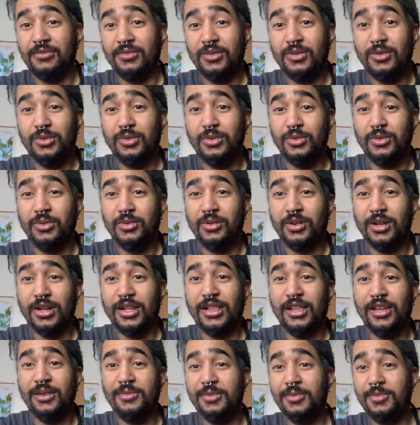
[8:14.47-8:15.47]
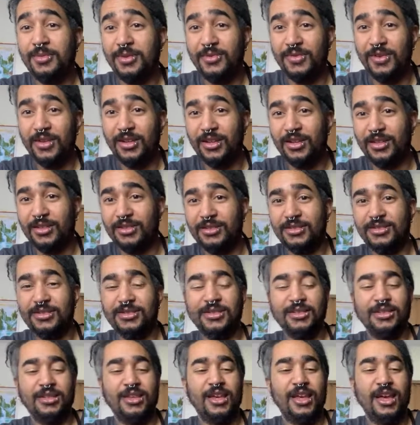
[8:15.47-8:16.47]
who claim to be vegans,
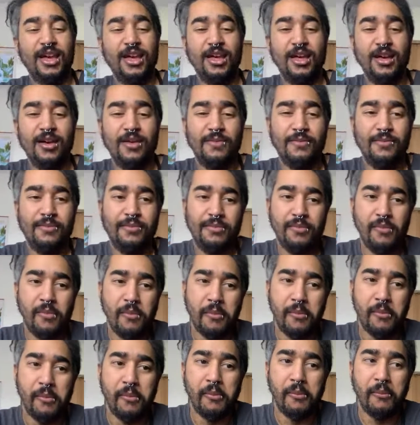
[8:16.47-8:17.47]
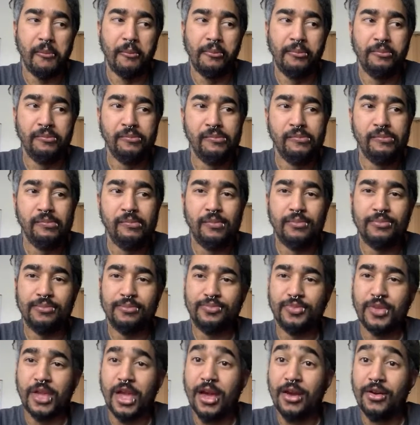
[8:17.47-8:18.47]
um,
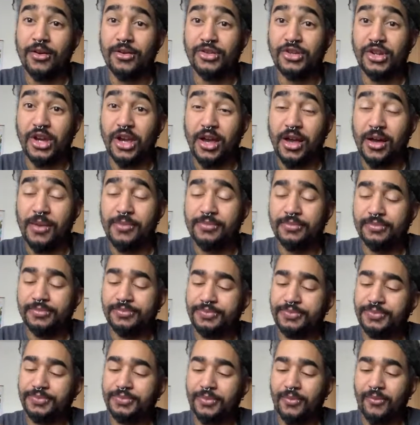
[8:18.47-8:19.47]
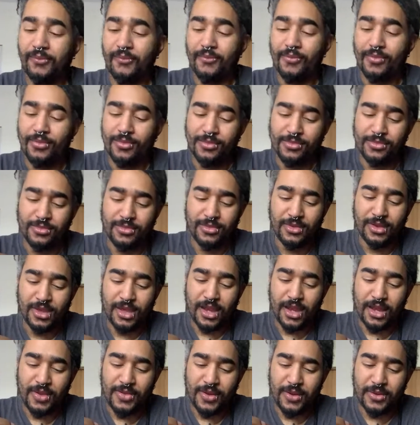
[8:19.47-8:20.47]
at her job,
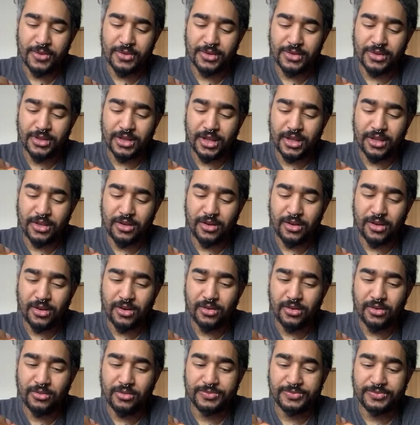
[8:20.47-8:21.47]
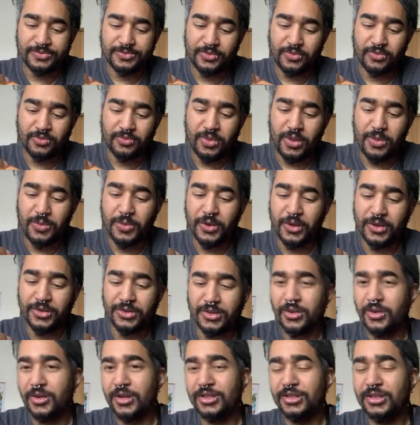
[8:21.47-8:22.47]
and they were just like, people hear
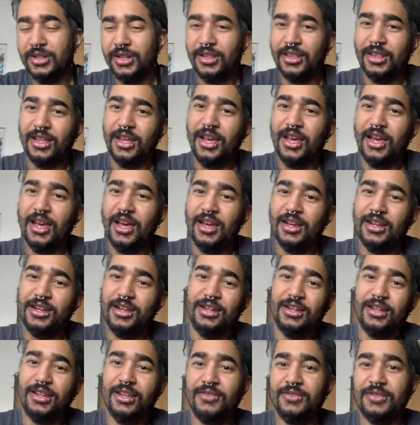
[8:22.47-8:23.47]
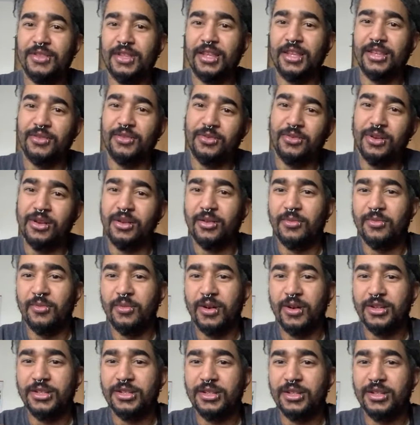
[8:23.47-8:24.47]
stories like that, and it gives like the wrong
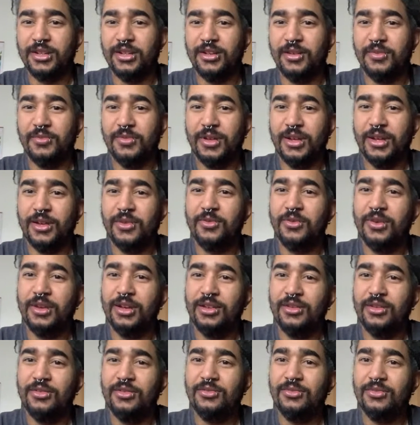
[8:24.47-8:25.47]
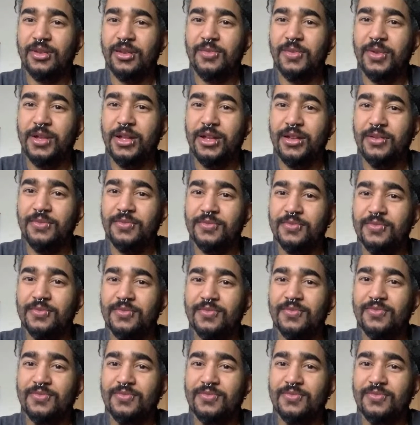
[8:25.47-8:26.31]
impression. And I'm like, well, I mean,